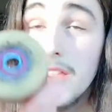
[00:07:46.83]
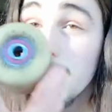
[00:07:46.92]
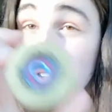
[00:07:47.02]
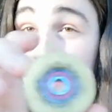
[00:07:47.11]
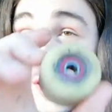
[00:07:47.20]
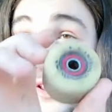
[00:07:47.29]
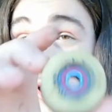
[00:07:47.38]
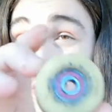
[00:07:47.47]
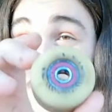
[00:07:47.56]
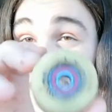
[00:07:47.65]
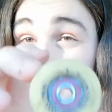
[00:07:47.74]
they're clean
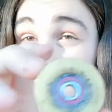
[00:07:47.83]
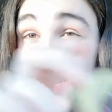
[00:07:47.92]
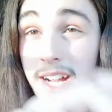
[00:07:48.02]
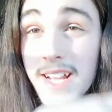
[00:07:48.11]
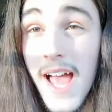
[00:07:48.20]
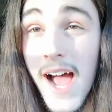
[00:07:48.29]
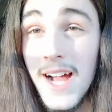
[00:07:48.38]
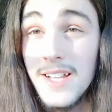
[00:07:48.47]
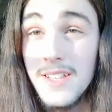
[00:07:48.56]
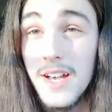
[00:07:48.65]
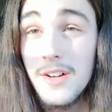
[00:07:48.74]
on the inside
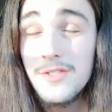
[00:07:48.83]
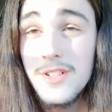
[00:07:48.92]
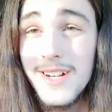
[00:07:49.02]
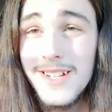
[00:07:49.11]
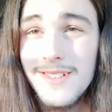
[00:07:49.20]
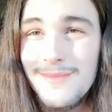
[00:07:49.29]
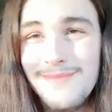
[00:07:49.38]
and the outside.